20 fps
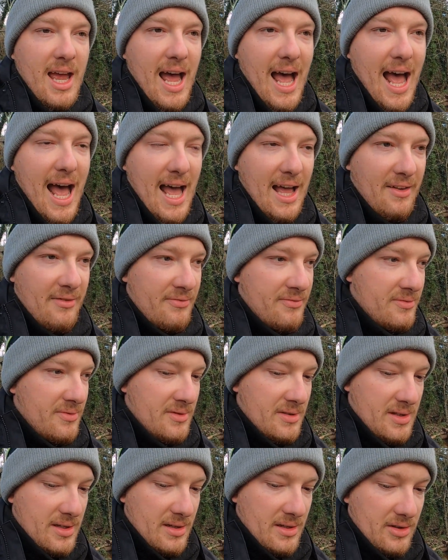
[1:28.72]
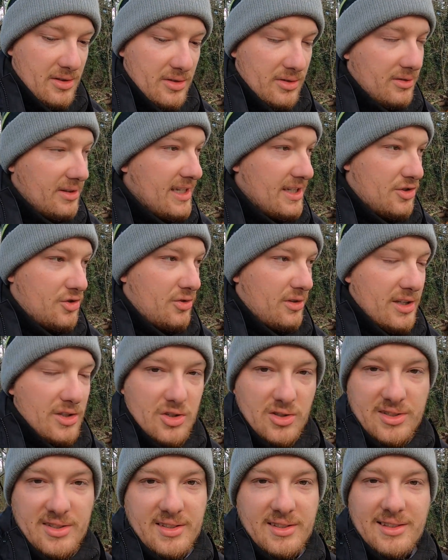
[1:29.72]
and
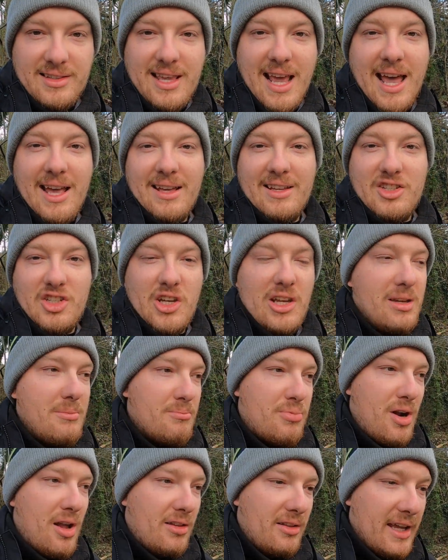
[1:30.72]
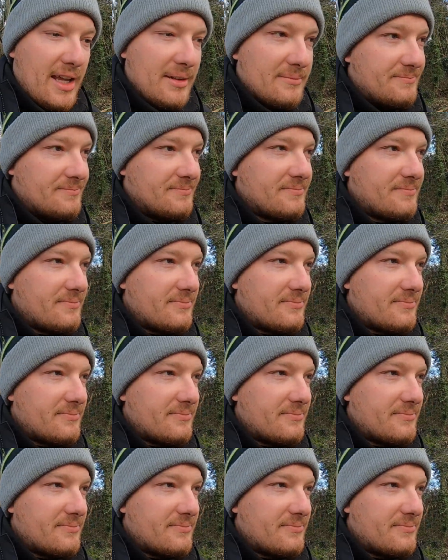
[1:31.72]
literally just get a cheap brolly,